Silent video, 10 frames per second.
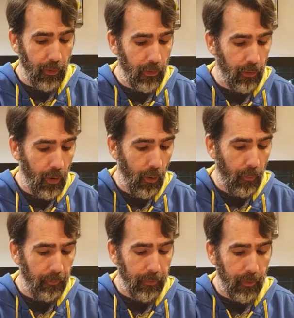
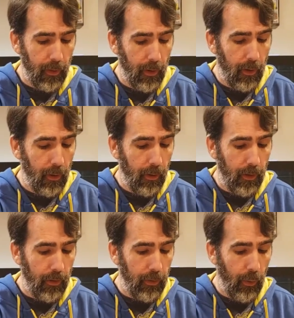So
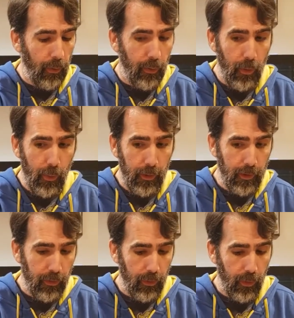let's go through and
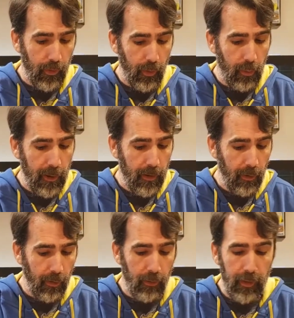let's sort the
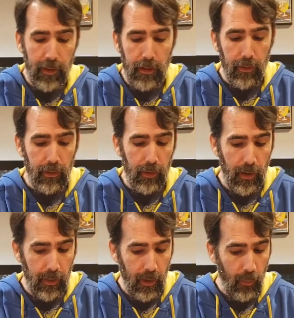remainder of these.
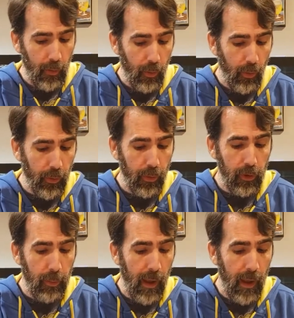And then we'll go through each